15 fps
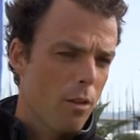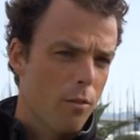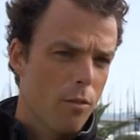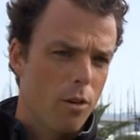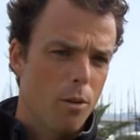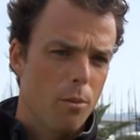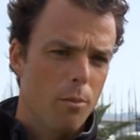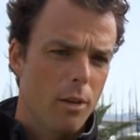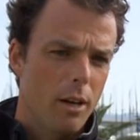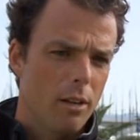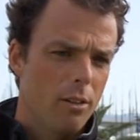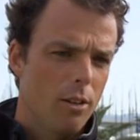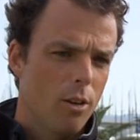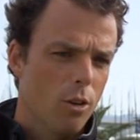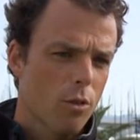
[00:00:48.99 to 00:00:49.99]
from
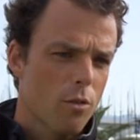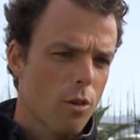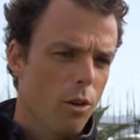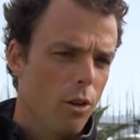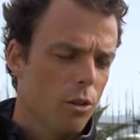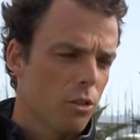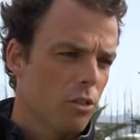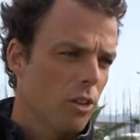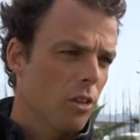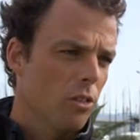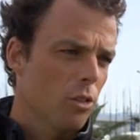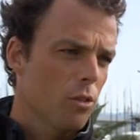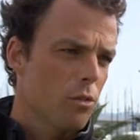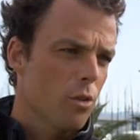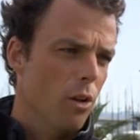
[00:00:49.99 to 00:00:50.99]
19 overall to
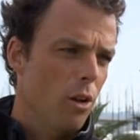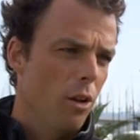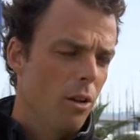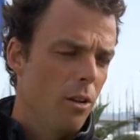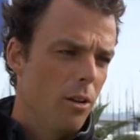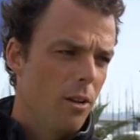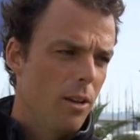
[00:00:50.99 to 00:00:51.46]
6th overall,